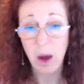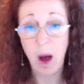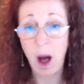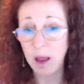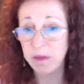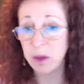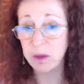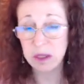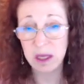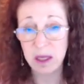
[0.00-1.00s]
all of
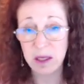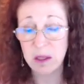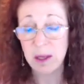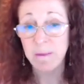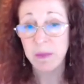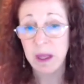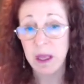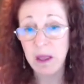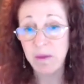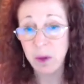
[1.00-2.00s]
those things. If